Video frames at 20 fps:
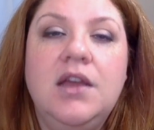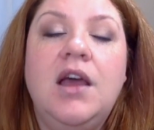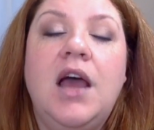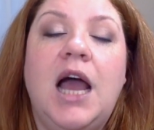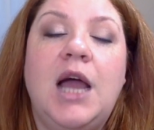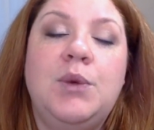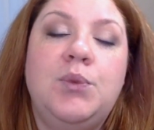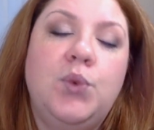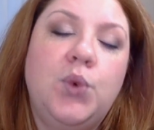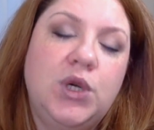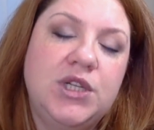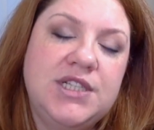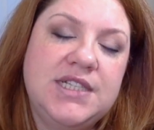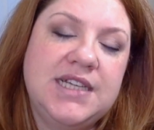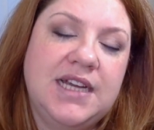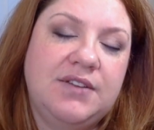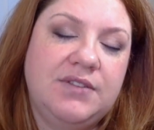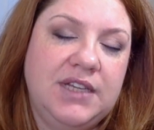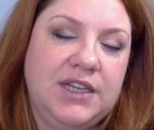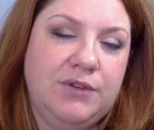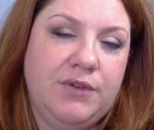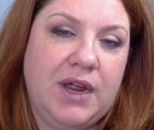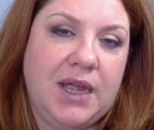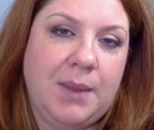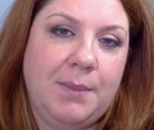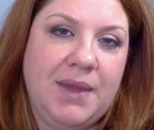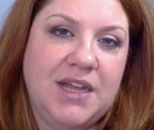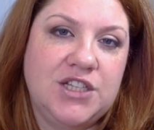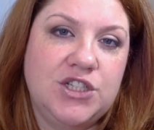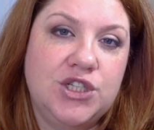I would definitely
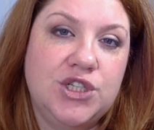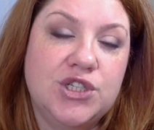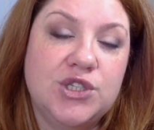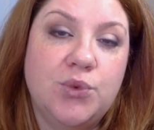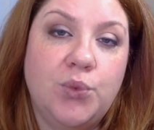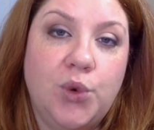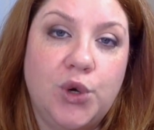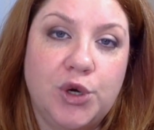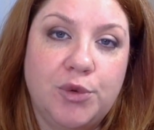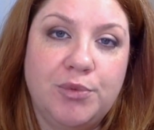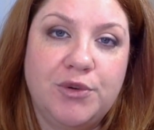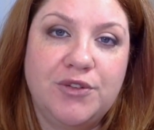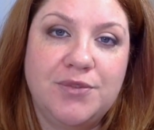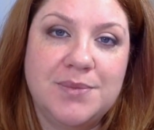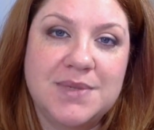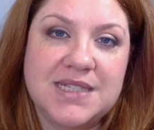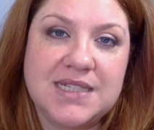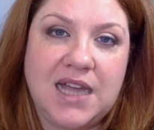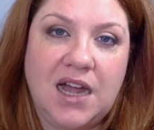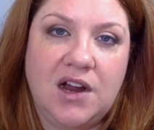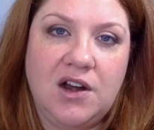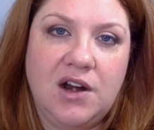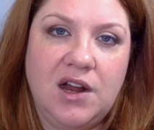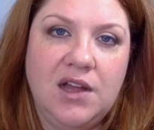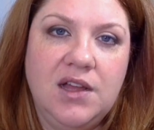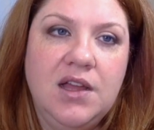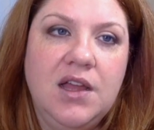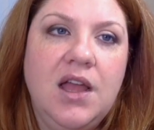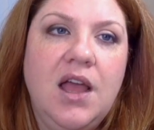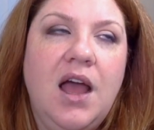recommend to use a waterproof mascara.